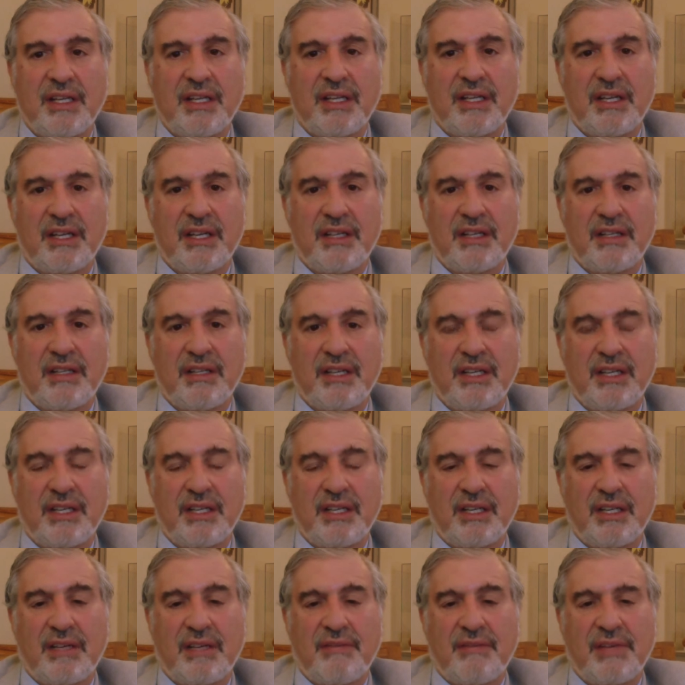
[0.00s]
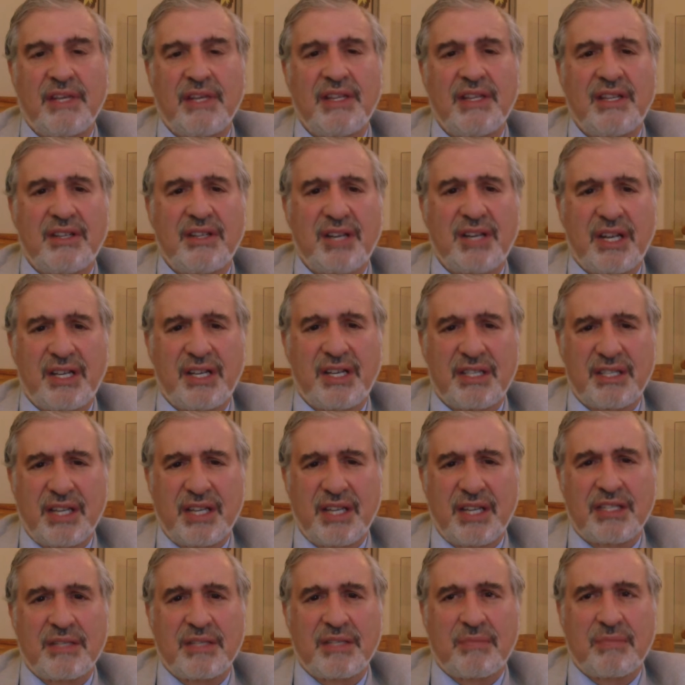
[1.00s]
In the
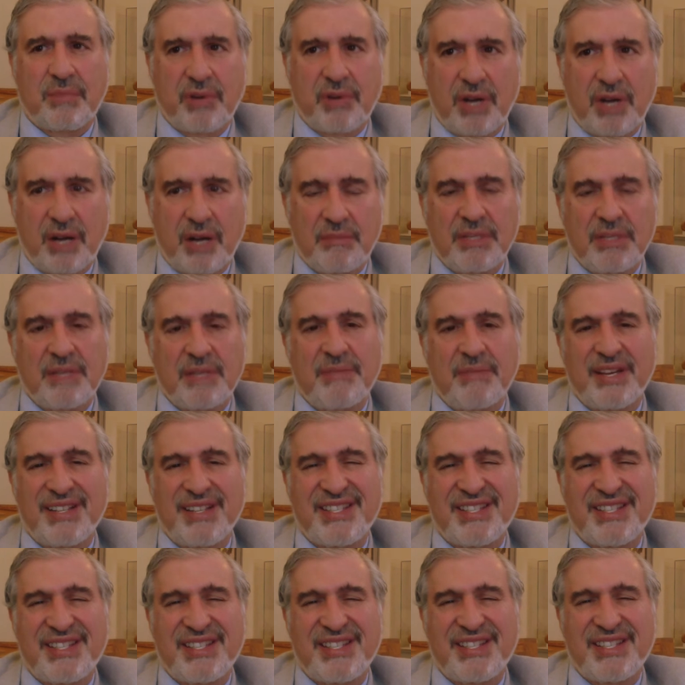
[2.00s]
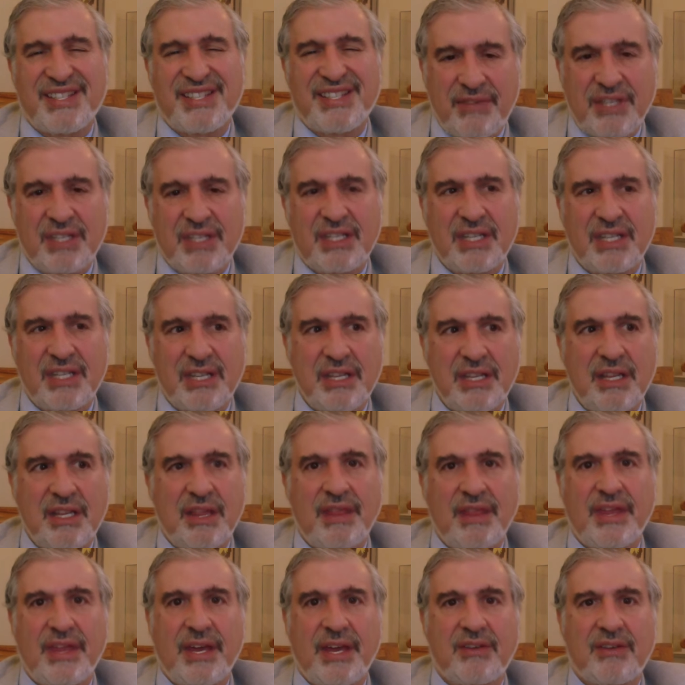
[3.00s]
United States, there's probably about
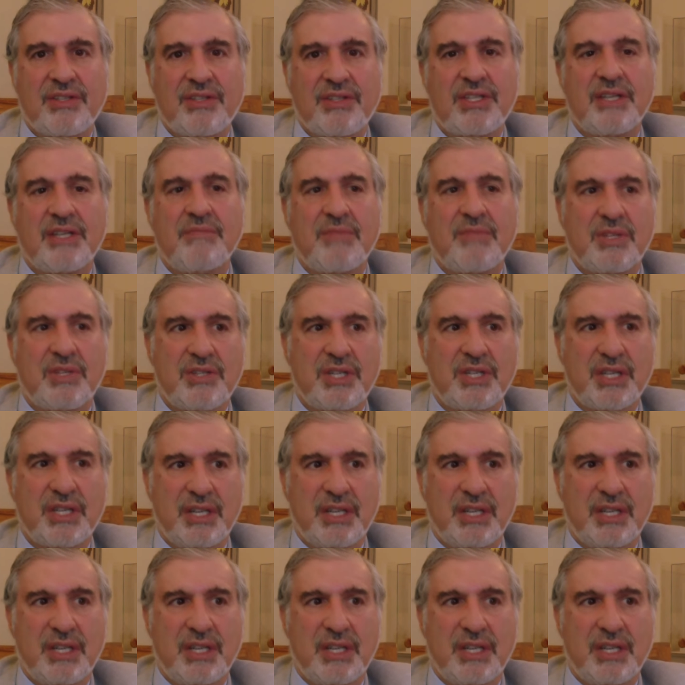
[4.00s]
17,000